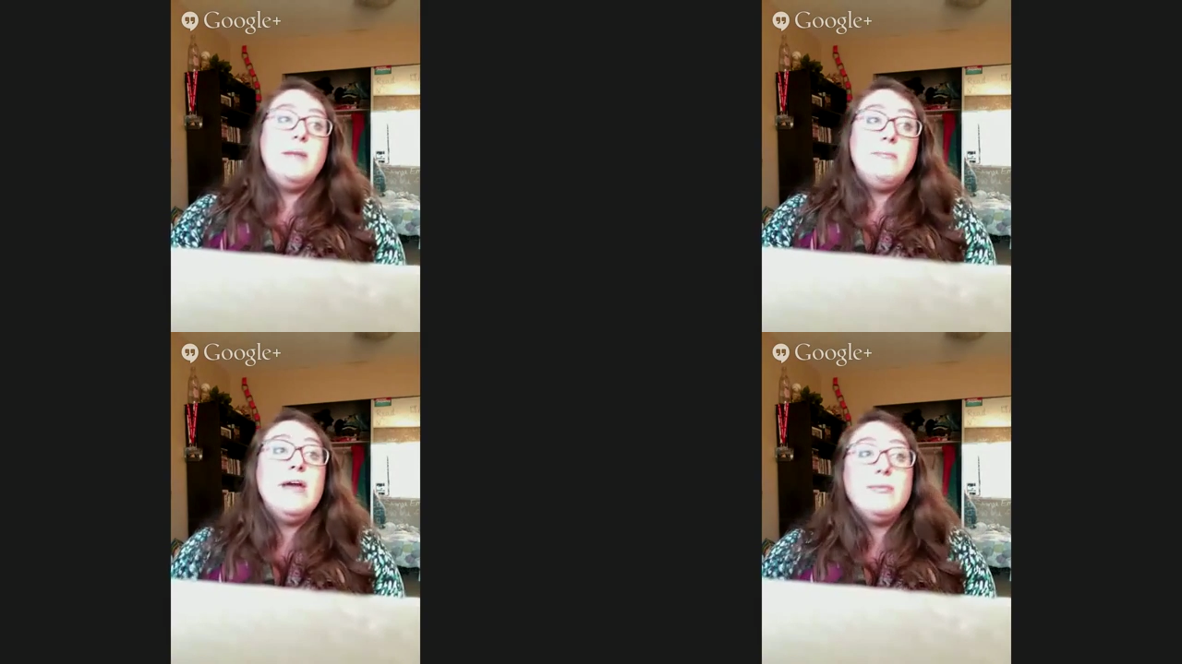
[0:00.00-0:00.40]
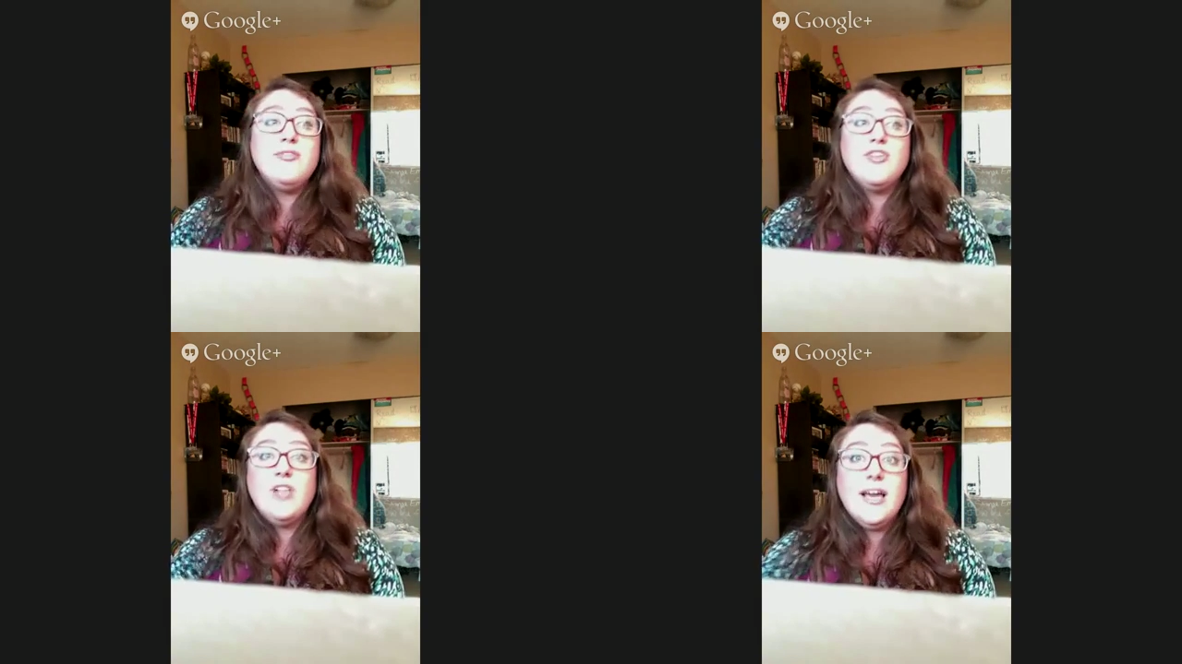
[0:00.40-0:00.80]
then maybe if
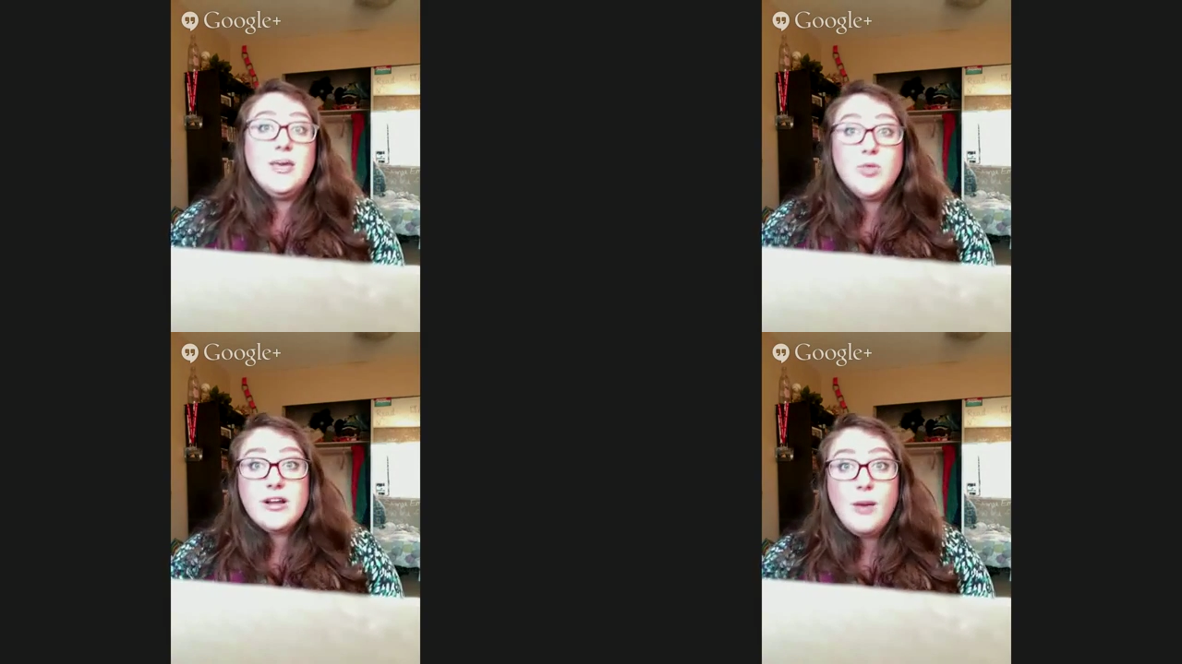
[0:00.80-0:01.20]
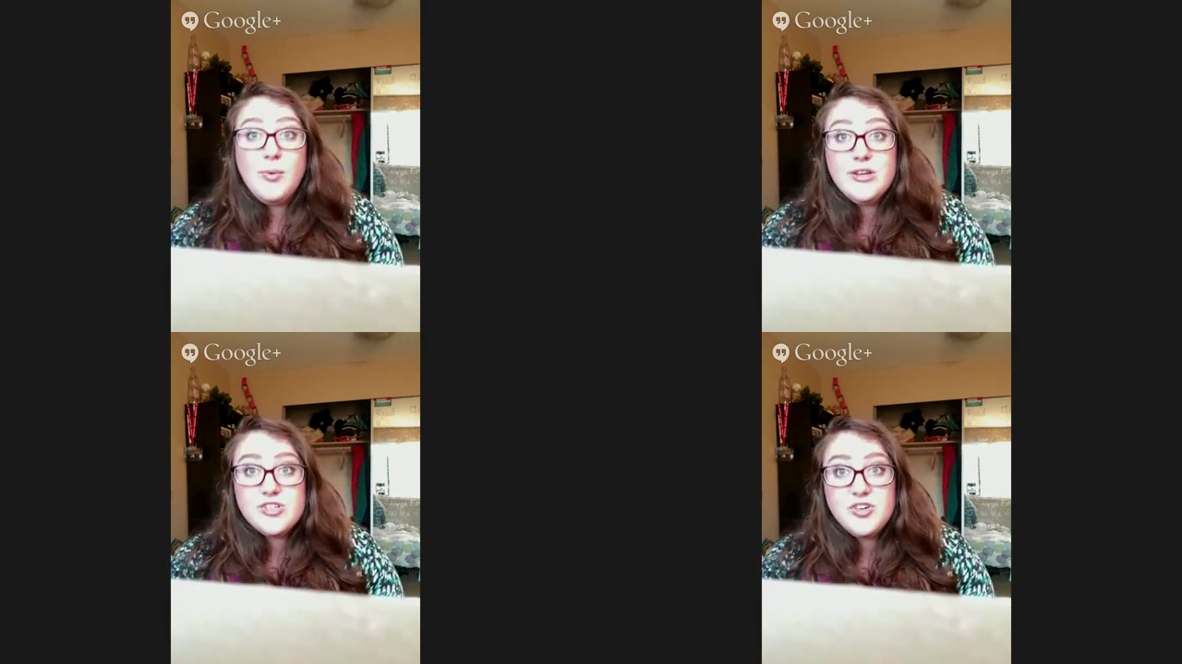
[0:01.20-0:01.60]
you're lucky, within a couple
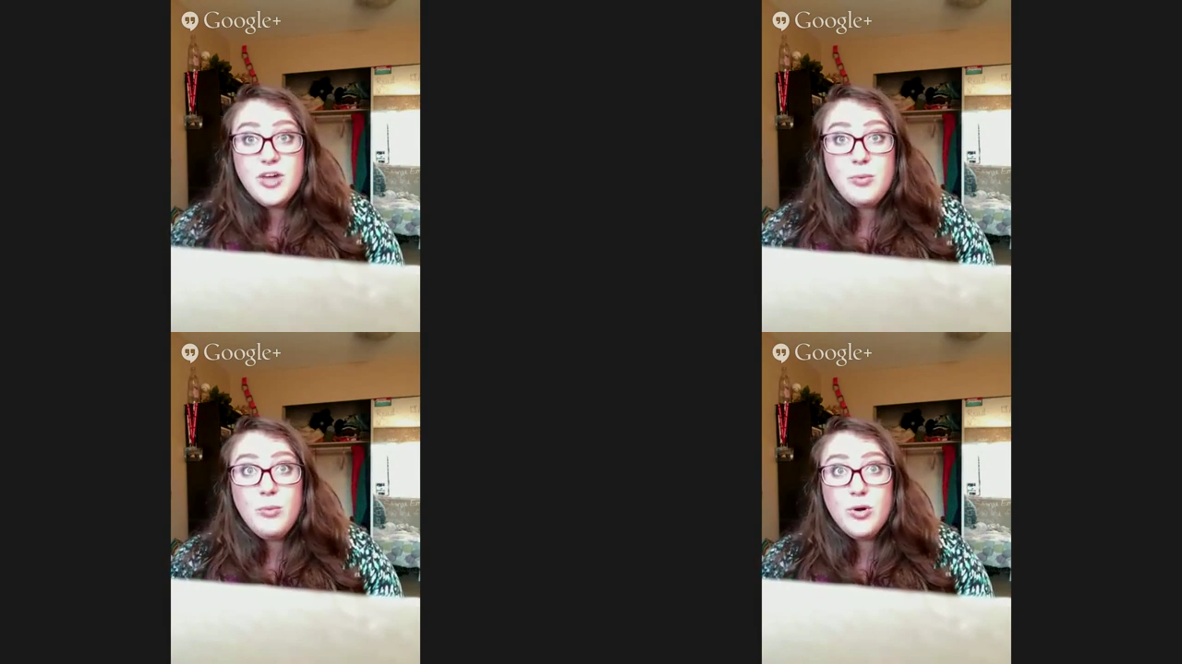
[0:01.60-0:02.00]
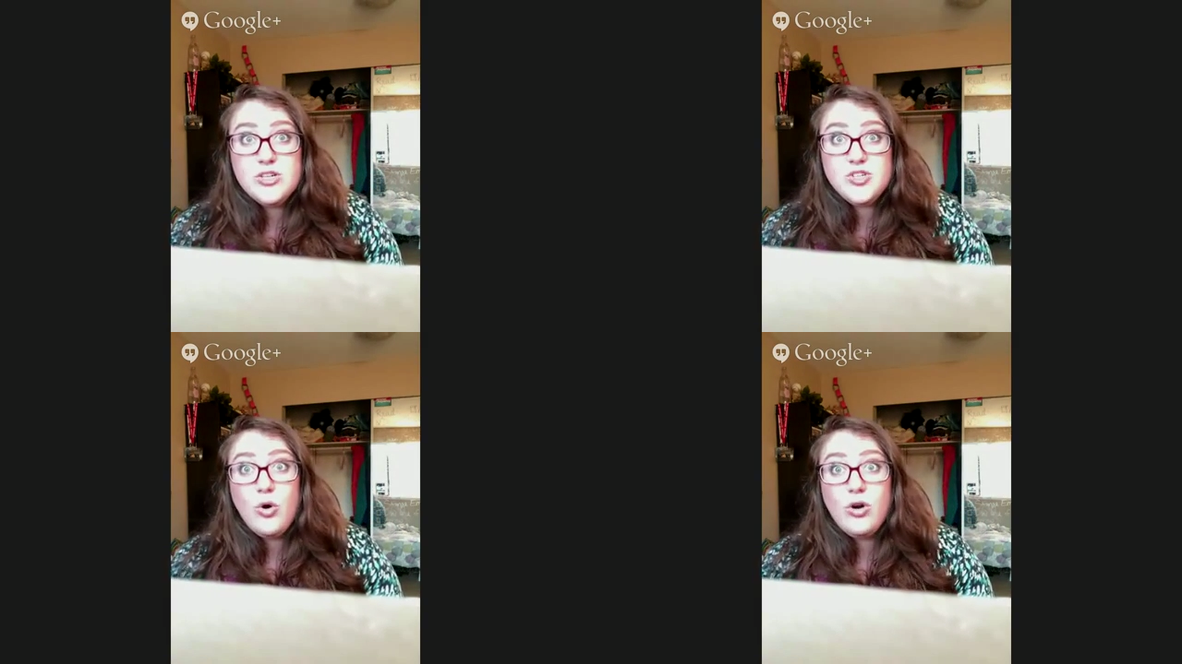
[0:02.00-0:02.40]
of years, you'll get promoted
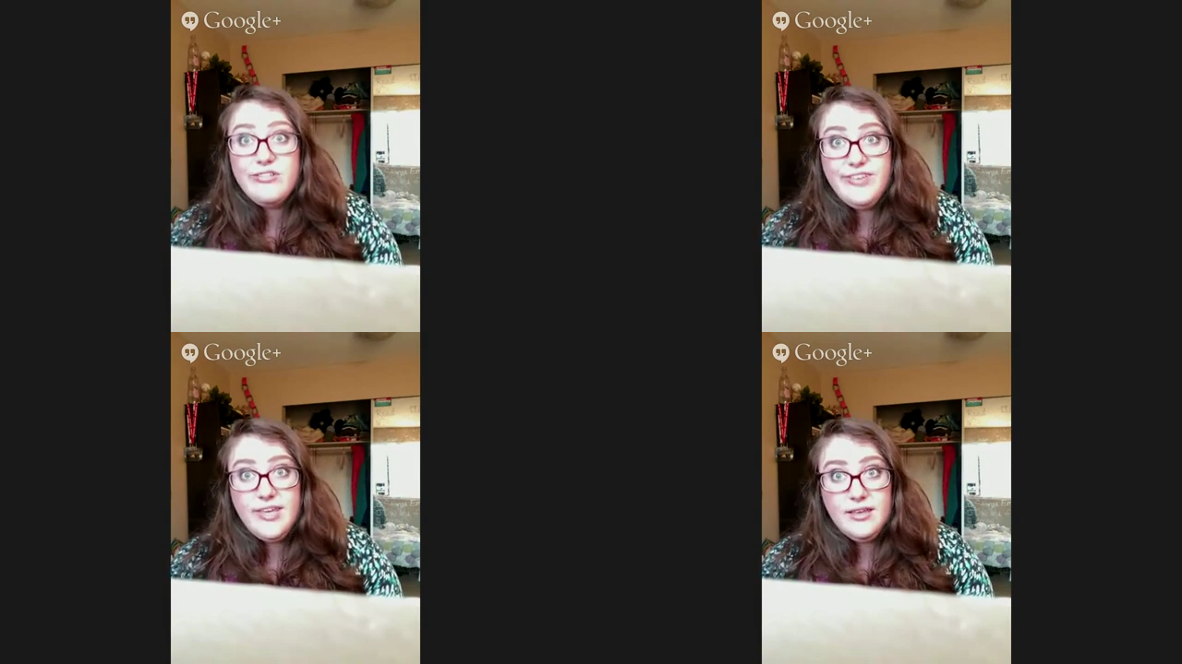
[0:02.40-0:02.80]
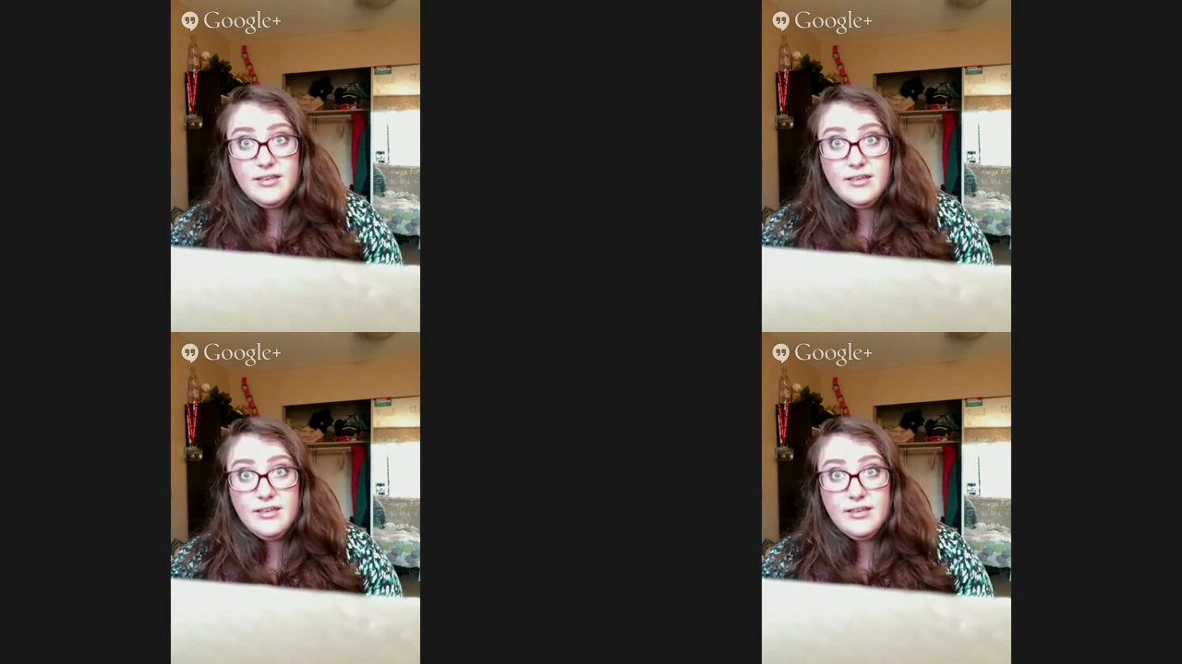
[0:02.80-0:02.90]
to choreography.